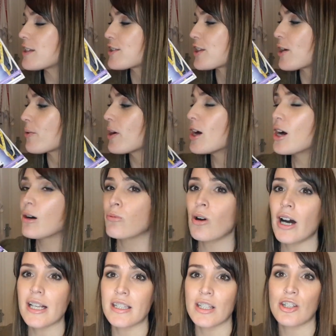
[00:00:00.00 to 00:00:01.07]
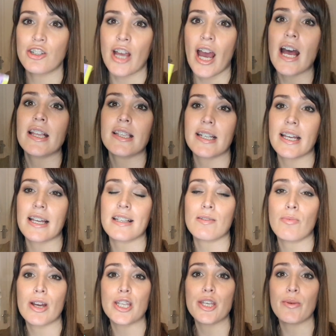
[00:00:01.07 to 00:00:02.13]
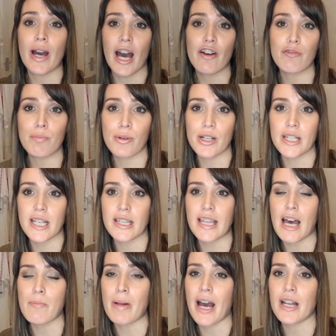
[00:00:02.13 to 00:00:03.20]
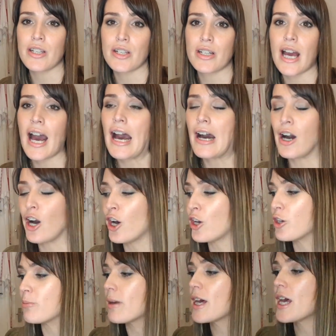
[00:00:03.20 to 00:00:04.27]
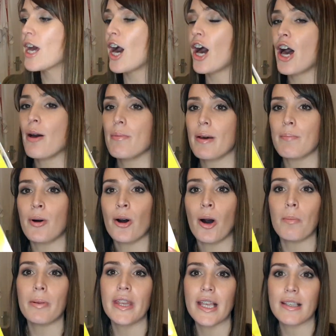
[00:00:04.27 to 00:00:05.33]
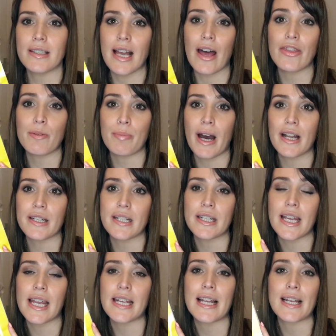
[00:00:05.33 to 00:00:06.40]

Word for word: So what I suggest is when you have printed that pattern at home, um, pop this and the pattern in a